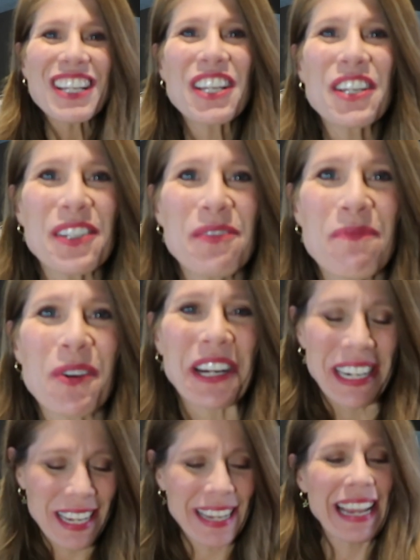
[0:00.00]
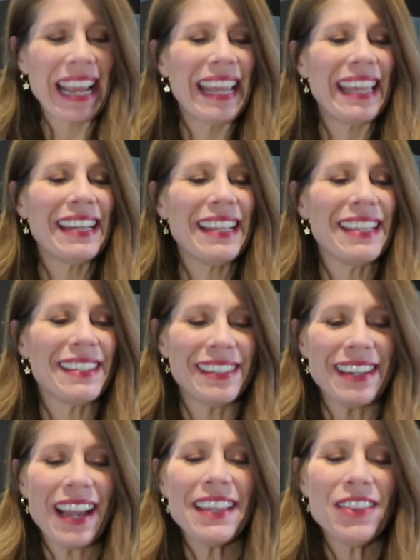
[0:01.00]
Good morning. It
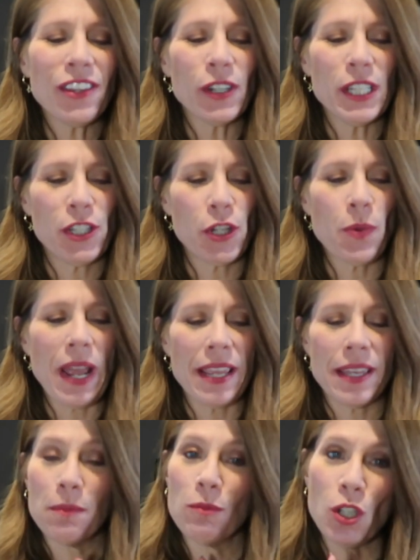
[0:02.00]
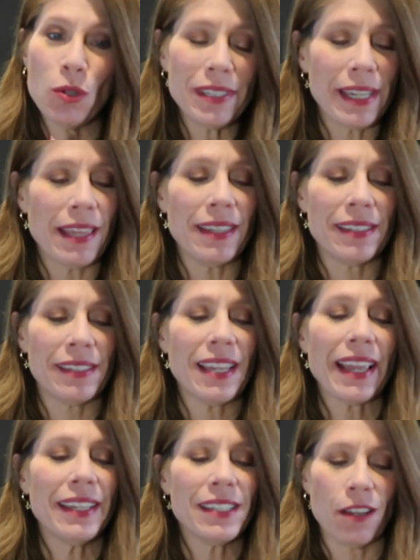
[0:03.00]
is nine thirty-two a m Tuesday, the
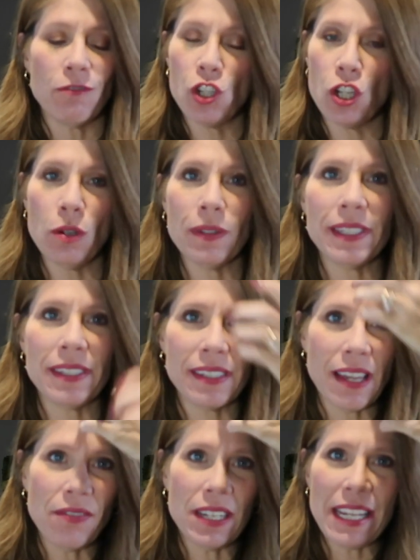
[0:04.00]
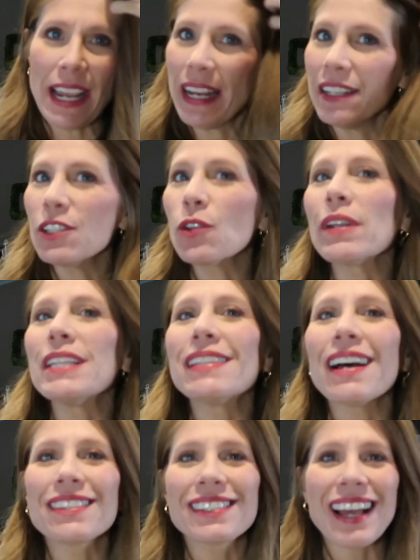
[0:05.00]
second of June, seventy-eight degrees
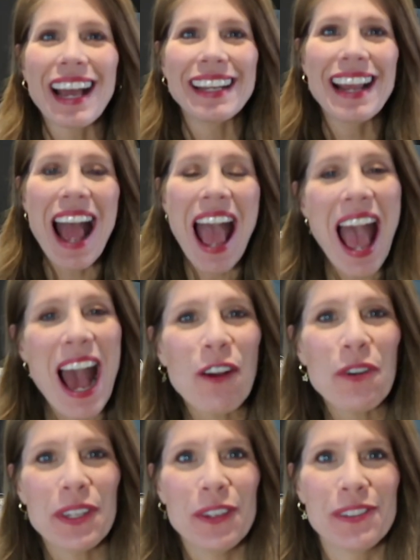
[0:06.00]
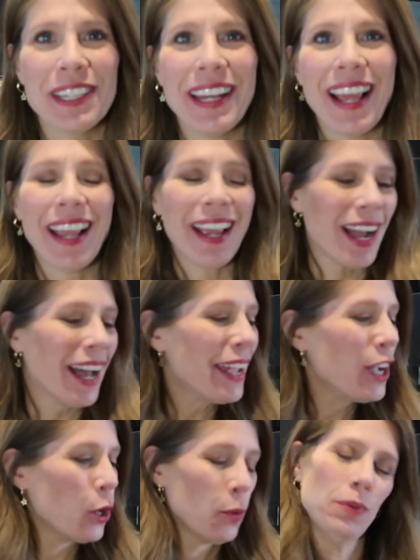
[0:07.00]
outside. How are you today? I
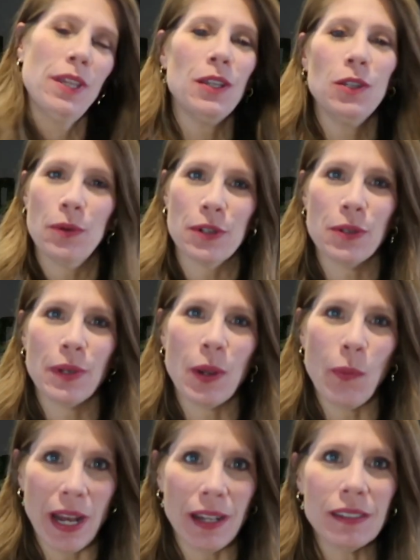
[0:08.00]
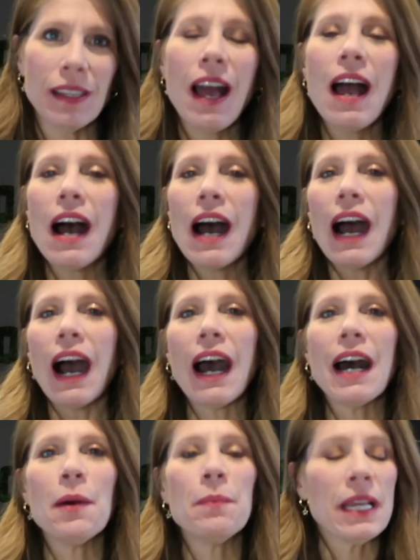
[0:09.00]
hope that you are doing well.
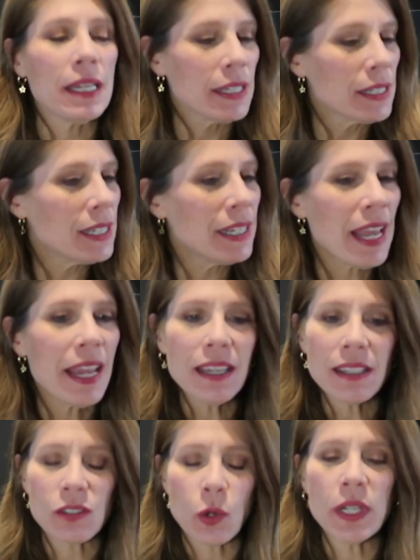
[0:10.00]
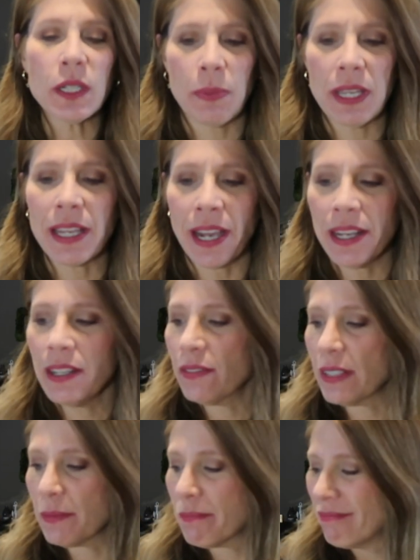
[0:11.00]
Um, today is going to be kind of
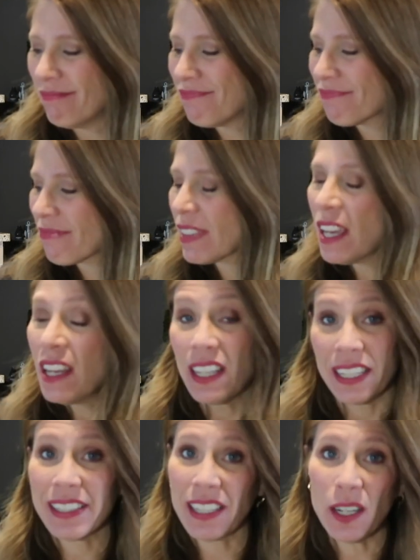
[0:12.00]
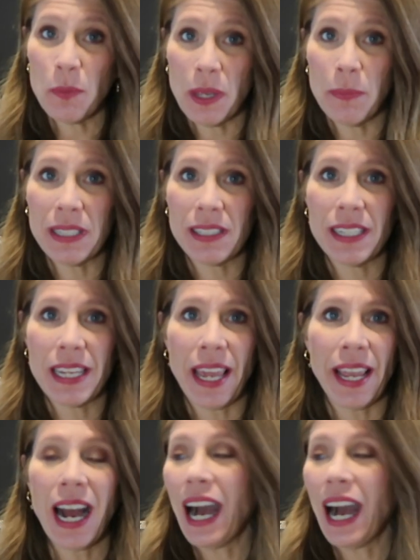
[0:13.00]
a, it's going to be a busy day.